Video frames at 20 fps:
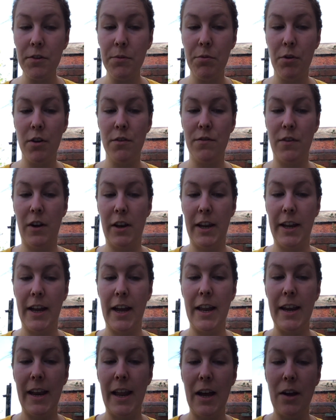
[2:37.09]
profiling
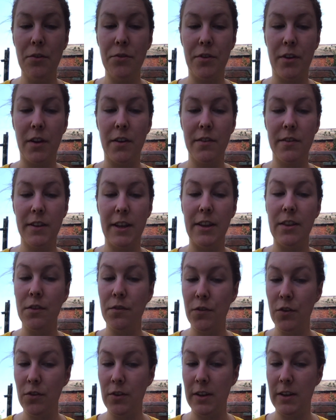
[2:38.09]
allows us in the
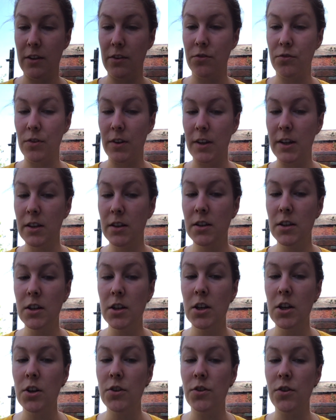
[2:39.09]
food industry
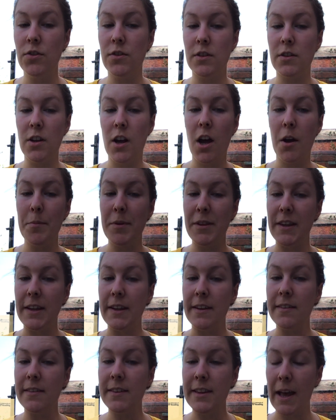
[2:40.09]
to determine the
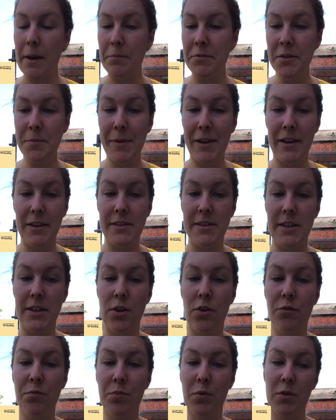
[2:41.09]
acceptability
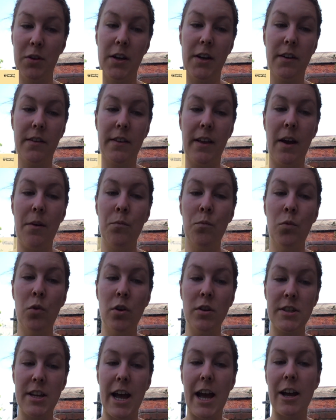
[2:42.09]
of products and
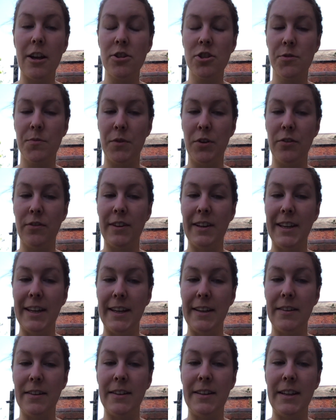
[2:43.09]
what attributes
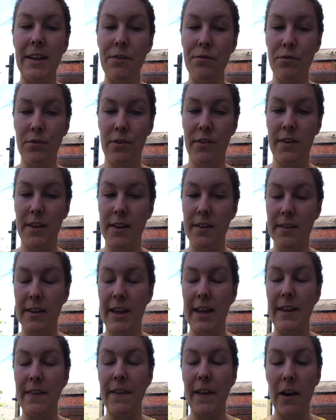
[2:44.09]
lead to differences
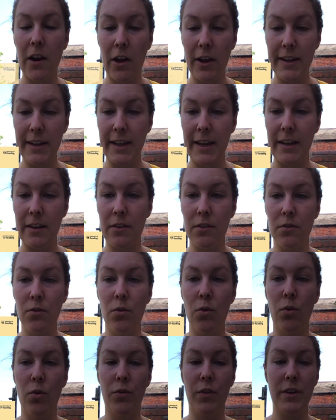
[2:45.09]
in the liking
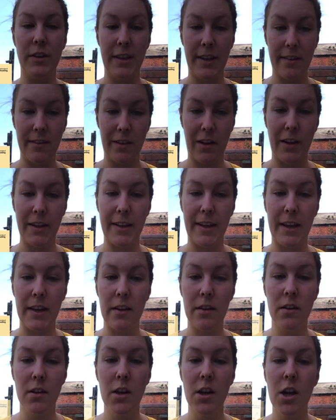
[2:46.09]
or the disliking.
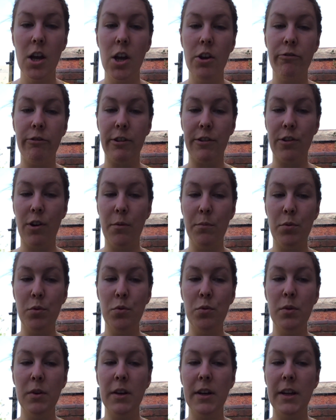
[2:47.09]
For
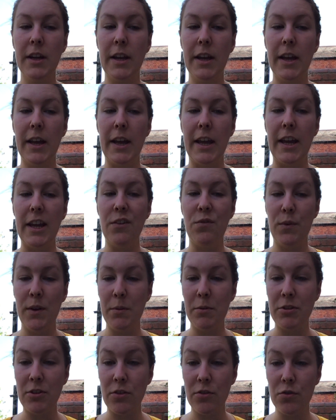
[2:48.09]
example, if we
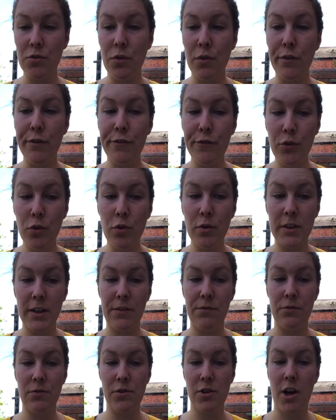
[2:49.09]
were to score 4
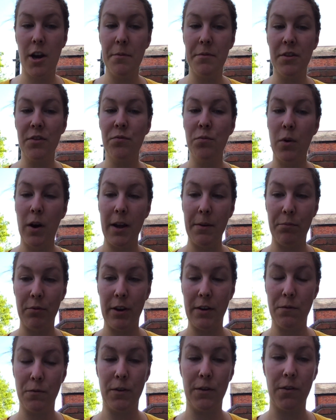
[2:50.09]
different types of white
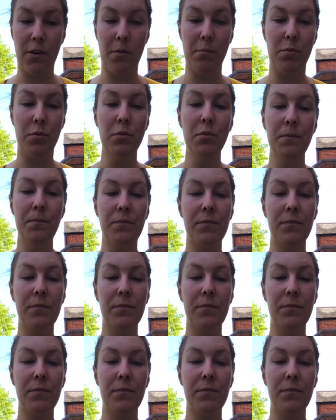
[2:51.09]
bread, for example,